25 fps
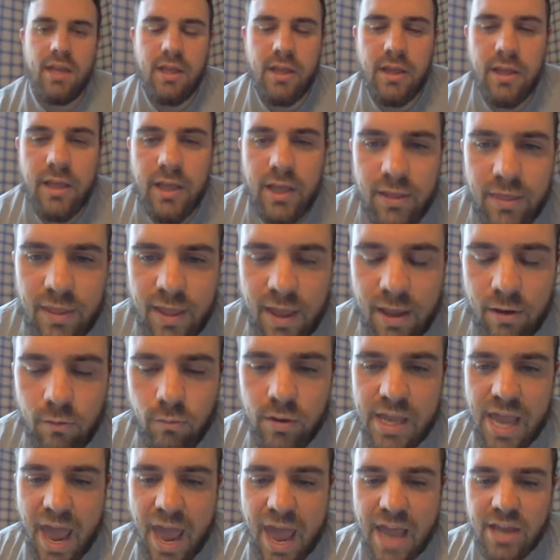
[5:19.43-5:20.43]
in that
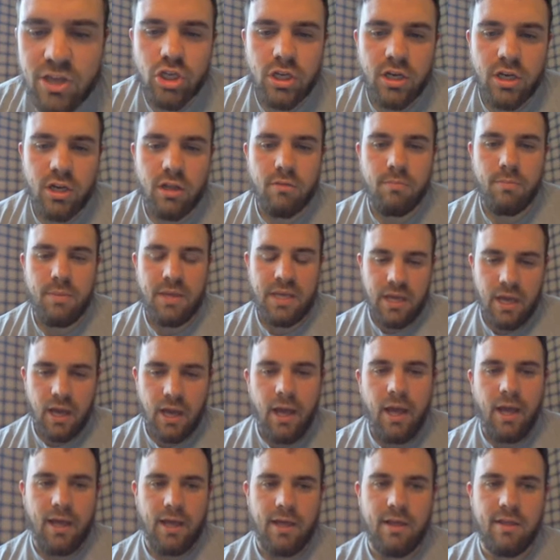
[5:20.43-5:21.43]
reaction is
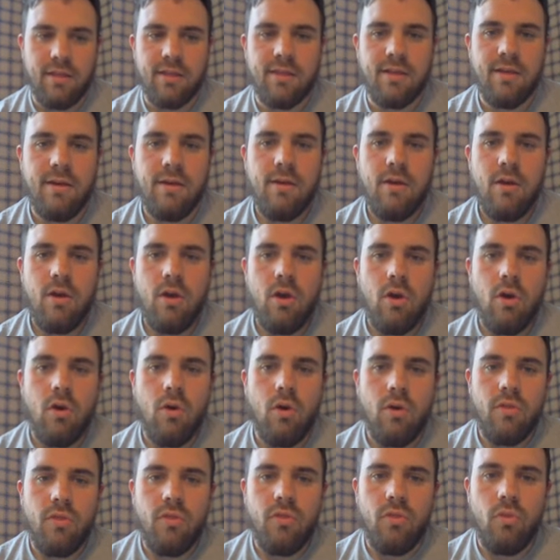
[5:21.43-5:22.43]
because
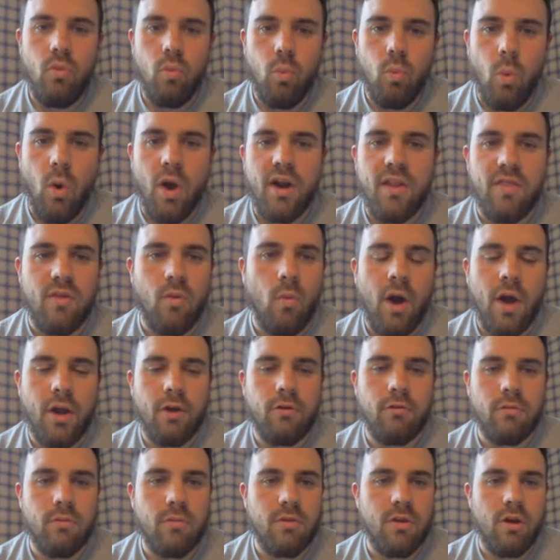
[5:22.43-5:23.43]
one of the
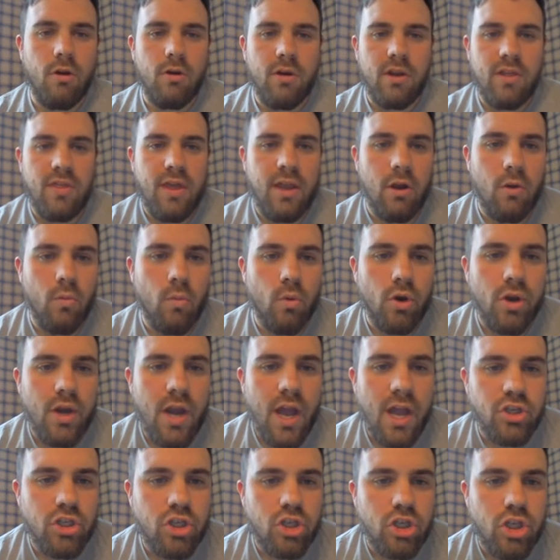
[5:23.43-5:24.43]
waters was already there. We're
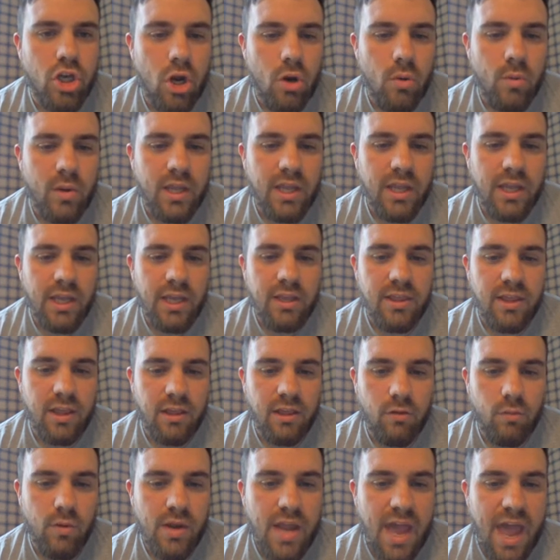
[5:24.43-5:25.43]
not showing in
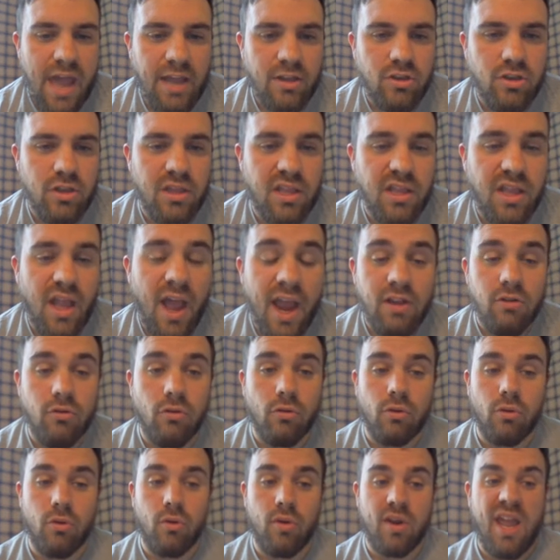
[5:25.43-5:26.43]
this reaction that the
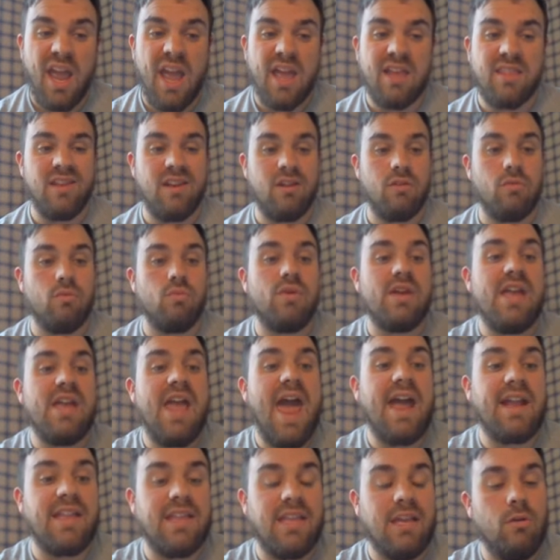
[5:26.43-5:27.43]
hydrochloric acid is
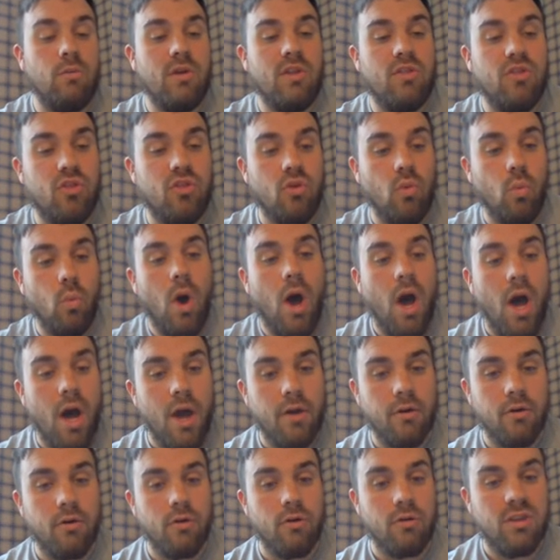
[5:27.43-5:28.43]
reacting with the
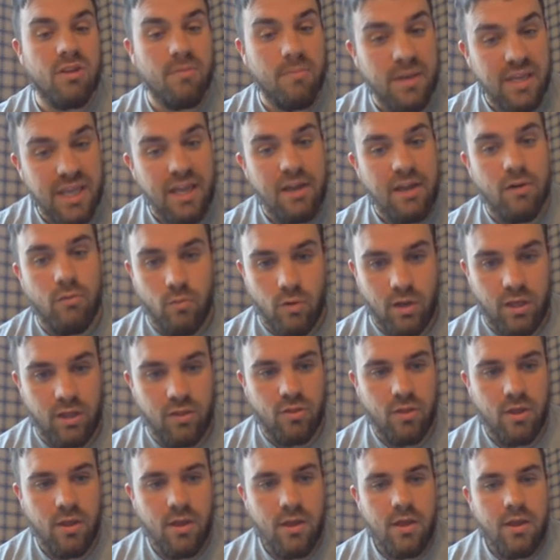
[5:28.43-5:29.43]
water to begin with.
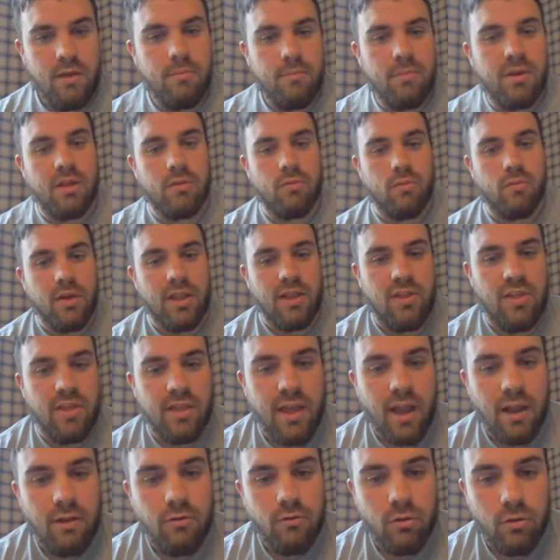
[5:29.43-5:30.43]
Because really, this
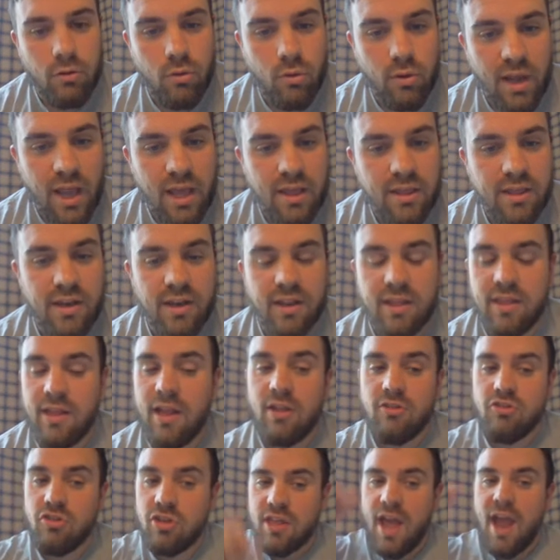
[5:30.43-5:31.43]
hydrochloric acid is
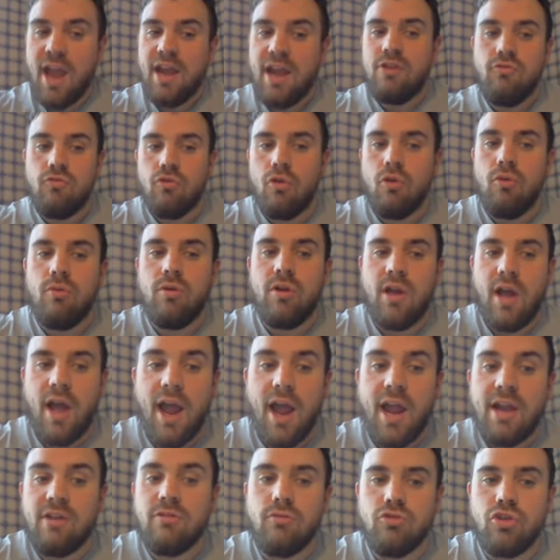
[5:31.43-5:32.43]
not just
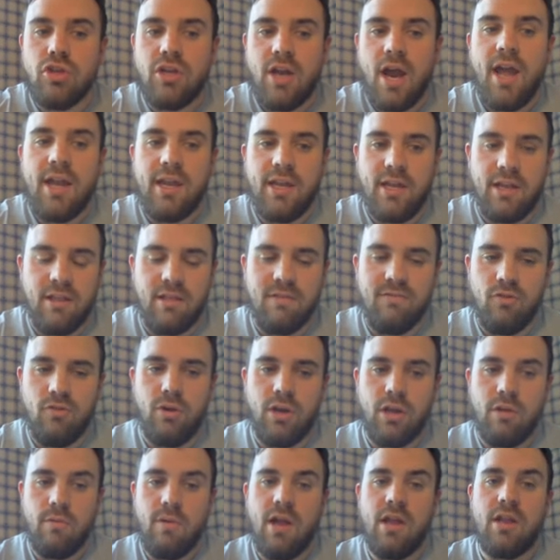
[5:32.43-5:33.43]
hydrogen ions floating
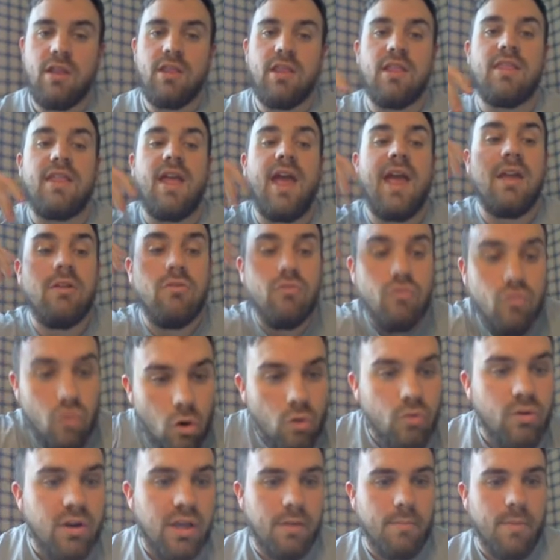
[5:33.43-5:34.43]
around, it's the
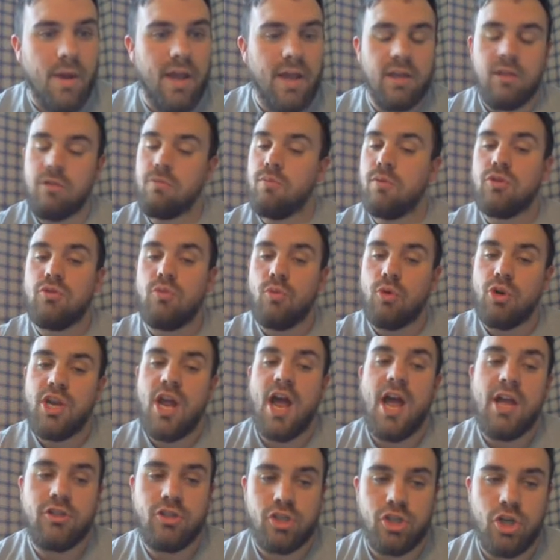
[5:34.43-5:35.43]
hydronium ions, which we're
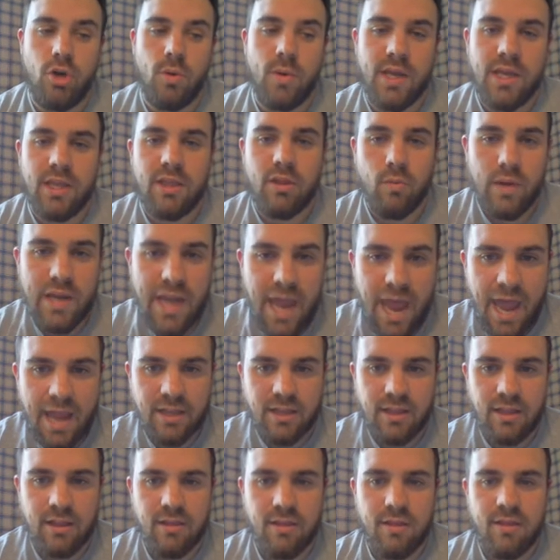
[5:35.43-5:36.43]
not showing in the
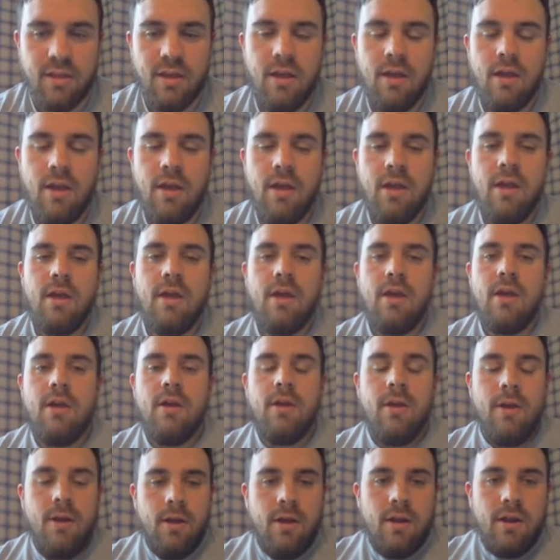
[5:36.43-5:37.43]
reactants.
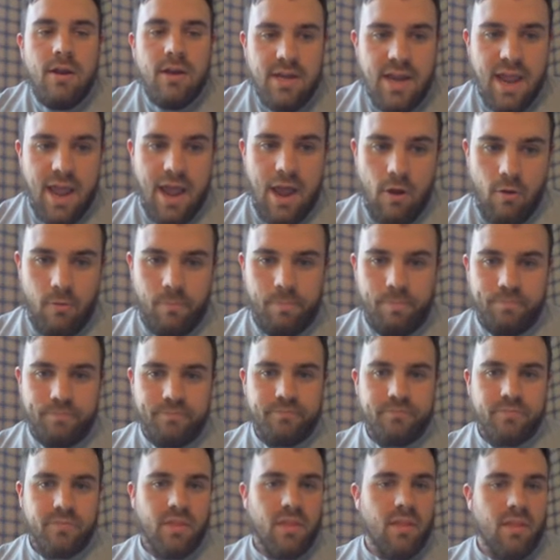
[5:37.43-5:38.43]
Now,
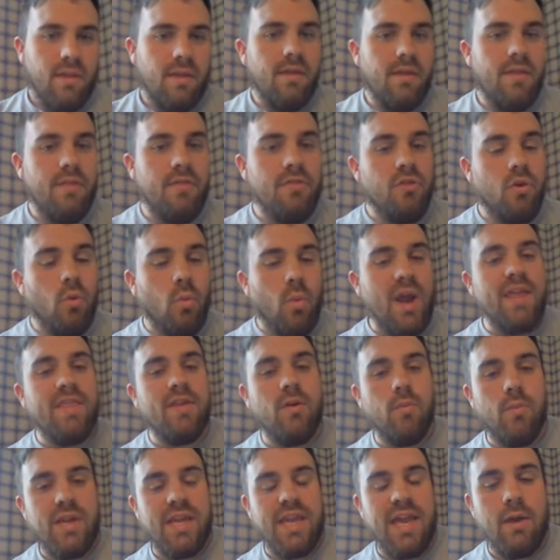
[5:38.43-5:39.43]
the way that
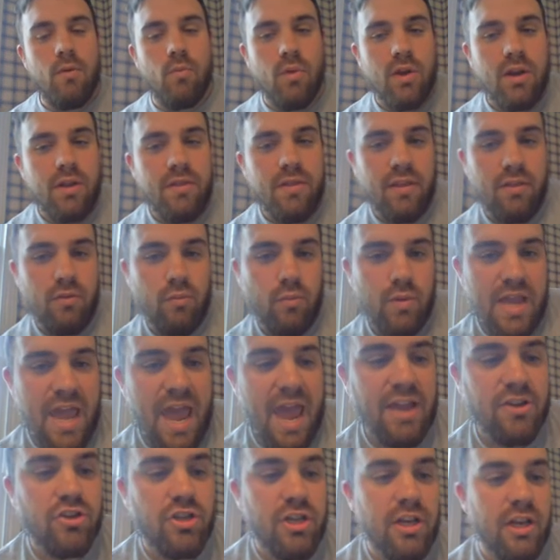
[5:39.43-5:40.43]
we get rid of this
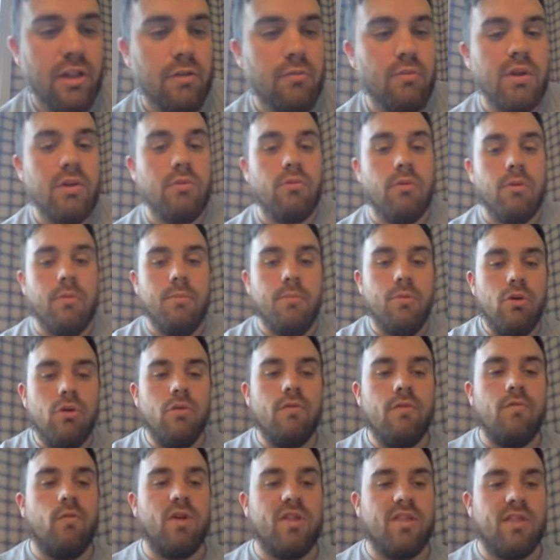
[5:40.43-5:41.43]
reaction is we remove what's